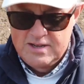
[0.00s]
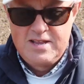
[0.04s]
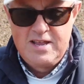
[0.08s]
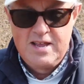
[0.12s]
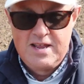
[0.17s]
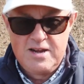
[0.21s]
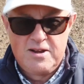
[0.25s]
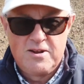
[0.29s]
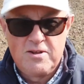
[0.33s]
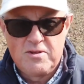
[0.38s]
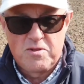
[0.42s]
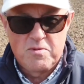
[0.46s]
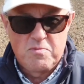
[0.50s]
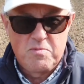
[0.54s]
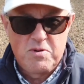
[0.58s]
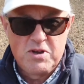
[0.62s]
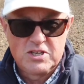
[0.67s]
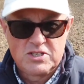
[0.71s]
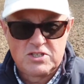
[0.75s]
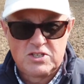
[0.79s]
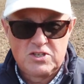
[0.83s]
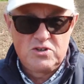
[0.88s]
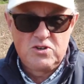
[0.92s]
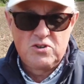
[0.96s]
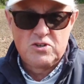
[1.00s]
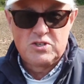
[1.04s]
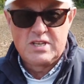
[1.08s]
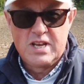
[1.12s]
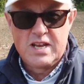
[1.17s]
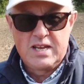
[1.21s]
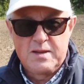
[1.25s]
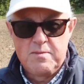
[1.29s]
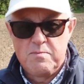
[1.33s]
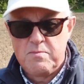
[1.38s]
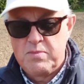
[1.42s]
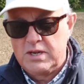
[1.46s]
you know, the person you're
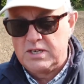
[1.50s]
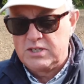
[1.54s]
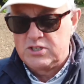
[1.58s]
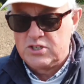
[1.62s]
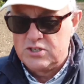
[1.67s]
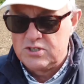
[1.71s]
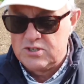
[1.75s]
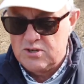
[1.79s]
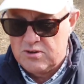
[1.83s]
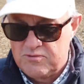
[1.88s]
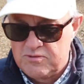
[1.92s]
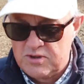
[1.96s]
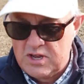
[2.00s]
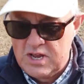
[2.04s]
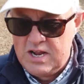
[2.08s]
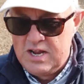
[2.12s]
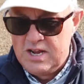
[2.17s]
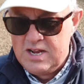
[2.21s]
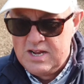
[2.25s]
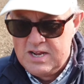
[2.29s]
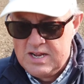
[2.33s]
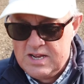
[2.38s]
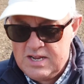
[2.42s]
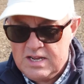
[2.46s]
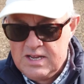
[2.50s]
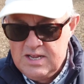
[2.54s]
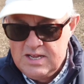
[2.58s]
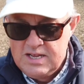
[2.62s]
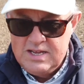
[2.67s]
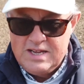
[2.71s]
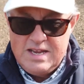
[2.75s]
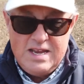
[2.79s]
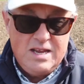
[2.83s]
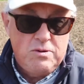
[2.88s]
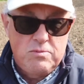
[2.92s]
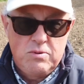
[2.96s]
taking pictures of.
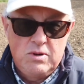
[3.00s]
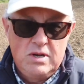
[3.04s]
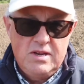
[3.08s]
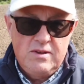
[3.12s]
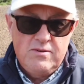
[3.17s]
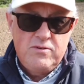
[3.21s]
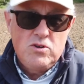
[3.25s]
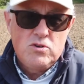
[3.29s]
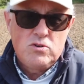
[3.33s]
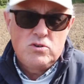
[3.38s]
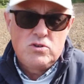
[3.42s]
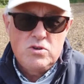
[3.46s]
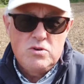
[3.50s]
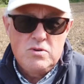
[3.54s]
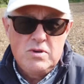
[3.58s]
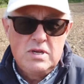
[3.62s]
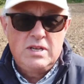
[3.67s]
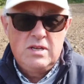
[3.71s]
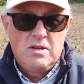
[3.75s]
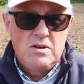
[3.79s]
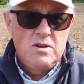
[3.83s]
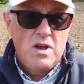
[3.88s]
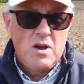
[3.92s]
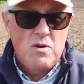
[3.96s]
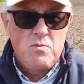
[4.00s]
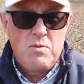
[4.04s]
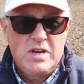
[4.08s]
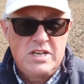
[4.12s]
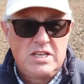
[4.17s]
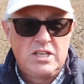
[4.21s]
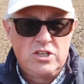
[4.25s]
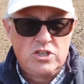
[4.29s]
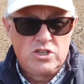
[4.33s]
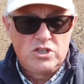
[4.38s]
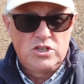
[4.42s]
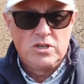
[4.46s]
Equally, if you're doing a
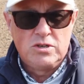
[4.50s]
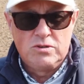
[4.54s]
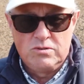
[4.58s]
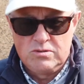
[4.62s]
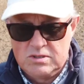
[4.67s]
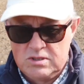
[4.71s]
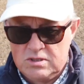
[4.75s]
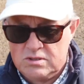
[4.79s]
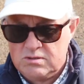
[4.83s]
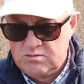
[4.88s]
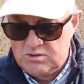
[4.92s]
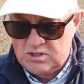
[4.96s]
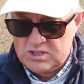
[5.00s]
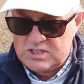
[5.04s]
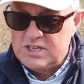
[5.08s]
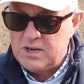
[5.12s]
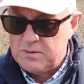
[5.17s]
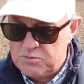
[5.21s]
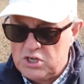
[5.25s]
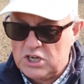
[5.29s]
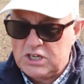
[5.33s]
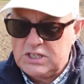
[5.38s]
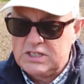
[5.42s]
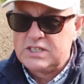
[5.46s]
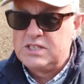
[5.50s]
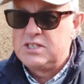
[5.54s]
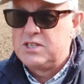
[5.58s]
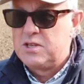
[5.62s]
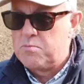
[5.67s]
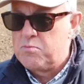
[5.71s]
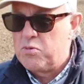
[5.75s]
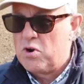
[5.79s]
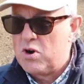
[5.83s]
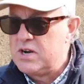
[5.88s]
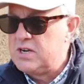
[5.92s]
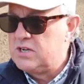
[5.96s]
wedding shoot, the subject is
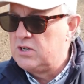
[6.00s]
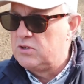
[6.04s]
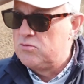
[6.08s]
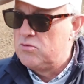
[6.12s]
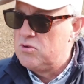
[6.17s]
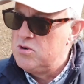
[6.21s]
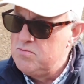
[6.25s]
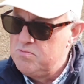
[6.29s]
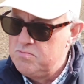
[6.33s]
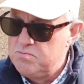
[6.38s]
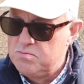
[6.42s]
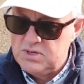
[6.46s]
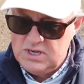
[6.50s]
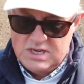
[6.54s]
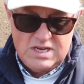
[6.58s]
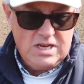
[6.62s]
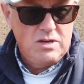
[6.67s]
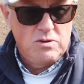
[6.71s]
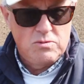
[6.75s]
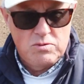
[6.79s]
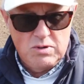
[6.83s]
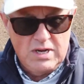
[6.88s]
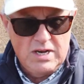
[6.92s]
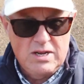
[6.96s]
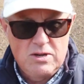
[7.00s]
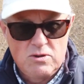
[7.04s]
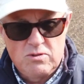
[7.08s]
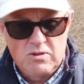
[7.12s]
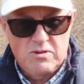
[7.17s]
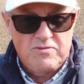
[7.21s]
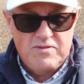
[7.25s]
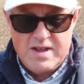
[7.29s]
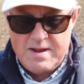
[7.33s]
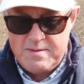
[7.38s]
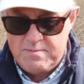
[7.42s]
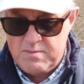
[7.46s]
the bride and groom, but equally all
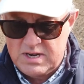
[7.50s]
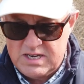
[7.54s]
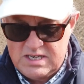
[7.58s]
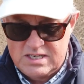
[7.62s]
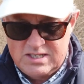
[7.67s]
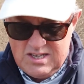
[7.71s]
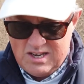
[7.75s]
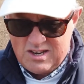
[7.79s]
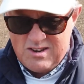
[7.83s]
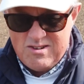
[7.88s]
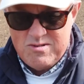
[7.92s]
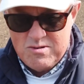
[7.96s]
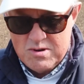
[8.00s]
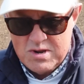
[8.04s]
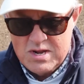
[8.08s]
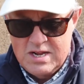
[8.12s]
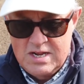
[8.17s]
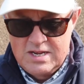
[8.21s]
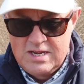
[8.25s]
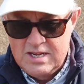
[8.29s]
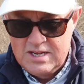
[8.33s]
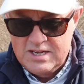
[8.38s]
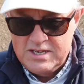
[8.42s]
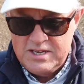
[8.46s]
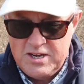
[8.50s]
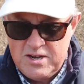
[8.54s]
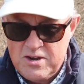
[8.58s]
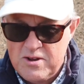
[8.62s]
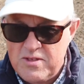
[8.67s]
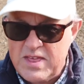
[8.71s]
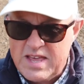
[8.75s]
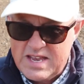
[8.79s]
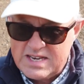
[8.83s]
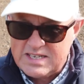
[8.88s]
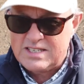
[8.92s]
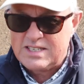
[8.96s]
the family. So, you
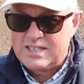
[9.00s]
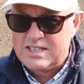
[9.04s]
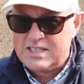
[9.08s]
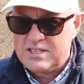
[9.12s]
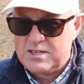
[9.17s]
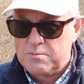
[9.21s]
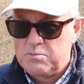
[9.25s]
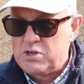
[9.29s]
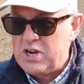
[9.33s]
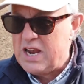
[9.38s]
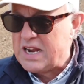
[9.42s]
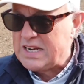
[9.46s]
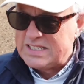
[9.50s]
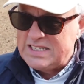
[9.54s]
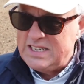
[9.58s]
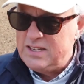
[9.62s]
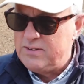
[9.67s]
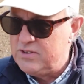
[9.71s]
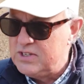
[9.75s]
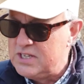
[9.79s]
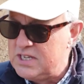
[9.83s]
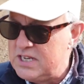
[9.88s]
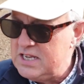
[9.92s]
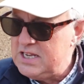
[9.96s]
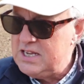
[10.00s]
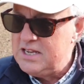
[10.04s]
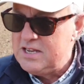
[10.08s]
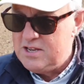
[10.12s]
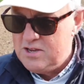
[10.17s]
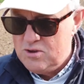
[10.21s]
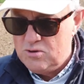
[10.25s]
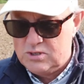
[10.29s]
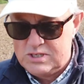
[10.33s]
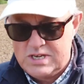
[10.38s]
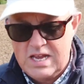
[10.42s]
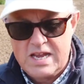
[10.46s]
know, that's subjectivity.
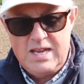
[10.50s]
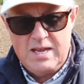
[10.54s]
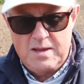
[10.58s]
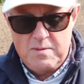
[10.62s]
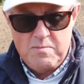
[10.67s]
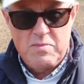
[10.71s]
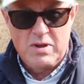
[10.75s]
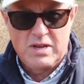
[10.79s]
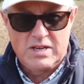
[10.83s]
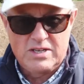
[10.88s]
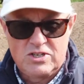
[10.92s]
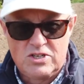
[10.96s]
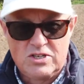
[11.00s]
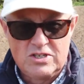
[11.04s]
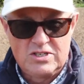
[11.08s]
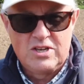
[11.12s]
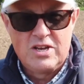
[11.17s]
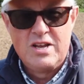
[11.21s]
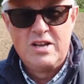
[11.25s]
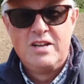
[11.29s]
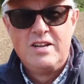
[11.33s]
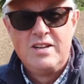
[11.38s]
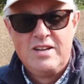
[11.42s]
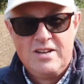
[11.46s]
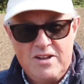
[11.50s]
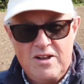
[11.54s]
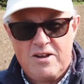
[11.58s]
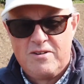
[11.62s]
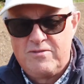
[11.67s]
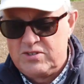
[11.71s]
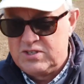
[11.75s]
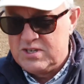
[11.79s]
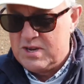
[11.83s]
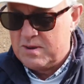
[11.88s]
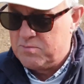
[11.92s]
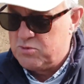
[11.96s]
You're taking pictures
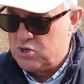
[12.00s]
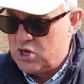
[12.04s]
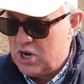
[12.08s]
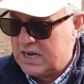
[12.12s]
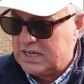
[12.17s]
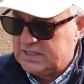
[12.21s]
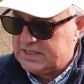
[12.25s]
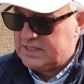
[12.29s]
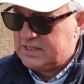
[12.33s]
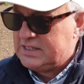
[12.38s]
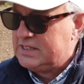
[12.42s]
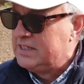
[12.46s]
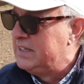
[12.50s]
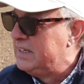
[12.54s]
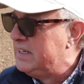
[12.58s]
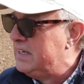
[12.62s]
of subjects.